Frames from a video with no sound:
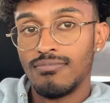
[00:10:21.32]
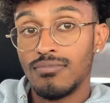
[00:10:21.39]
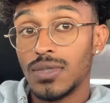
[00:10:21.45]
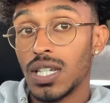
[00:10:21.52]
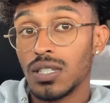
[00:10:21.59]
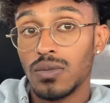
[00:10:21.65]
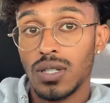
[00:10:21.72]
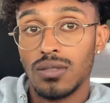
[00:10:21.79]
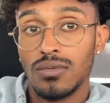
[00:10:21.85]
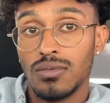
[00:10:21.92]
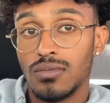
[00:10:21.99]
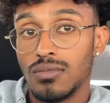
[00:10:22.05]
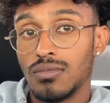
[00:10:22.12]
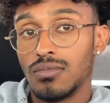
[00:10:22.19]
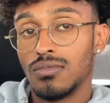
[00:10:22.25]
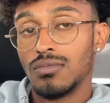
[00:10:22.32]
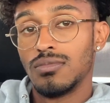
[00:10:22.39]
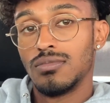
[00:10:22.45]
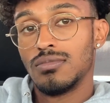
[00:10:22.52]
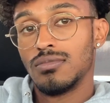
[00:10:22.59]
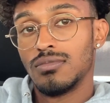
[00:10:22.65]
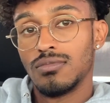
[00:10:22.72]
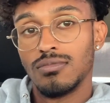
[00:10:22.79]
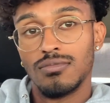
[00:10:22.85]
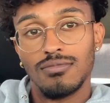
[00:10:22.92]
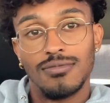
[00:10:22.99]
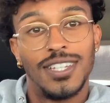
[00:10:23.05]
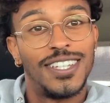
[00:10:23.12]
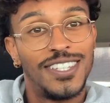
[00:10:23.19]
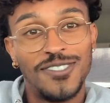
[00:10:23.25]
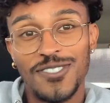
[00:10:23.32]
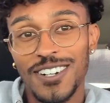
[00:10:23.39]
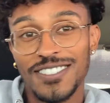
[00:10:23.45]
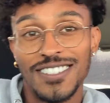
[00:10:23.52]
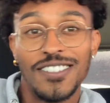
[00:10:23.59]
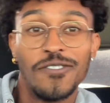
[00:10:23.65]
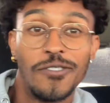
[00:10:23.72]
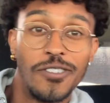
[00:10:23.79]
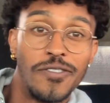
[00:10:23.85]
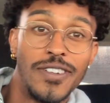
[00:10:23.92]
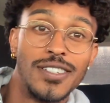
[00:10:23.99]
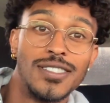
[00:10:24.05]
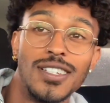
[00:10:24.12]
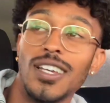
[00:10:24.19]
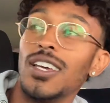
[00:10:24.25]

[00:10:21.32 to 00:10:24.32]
guess what? You won't have to live with your fears.